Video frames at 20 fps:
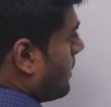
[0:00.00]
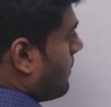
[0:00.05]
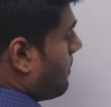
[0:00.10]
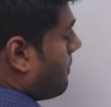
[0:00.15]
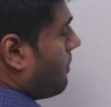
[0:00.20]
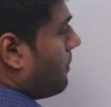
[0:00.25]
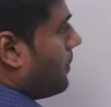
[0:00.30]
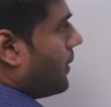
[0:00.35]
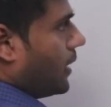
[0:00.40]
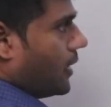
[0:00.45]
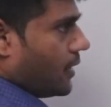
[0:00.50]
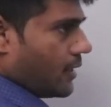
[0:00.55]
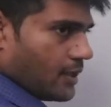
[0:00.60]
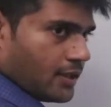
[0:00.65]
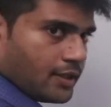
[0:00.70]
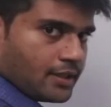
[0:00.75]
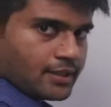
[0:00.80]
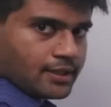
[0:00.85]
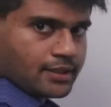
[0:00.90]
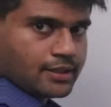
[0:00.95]

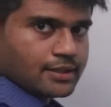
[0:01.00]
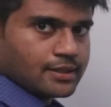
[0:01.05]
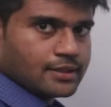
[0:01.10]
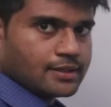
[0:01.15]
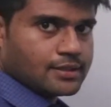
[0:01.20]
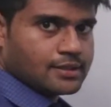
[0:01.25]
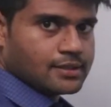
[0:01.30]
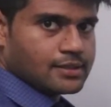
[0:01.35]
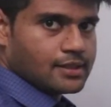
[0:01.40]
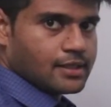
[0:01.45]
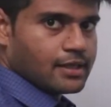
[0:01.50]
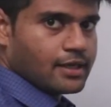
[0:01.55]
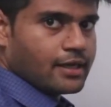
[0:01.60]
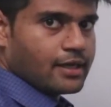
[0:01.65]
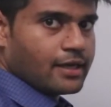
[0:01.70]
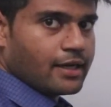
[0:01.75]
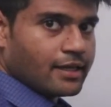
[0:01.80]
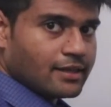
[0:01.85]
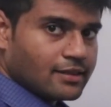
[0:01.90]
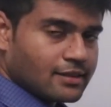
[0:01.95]
But
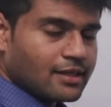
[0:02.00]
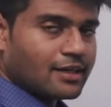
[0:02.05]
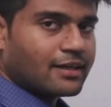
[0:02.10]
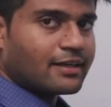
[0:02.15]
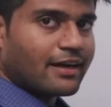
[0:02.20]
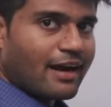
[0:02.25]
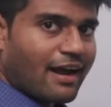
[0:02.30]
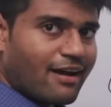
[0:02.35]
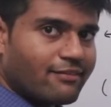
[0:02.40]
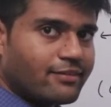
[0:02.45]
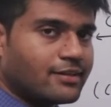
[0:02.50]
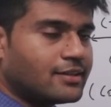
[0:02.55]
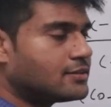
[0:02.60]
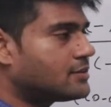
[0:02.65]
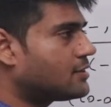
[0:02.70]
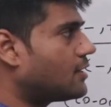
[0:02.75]
in the traverse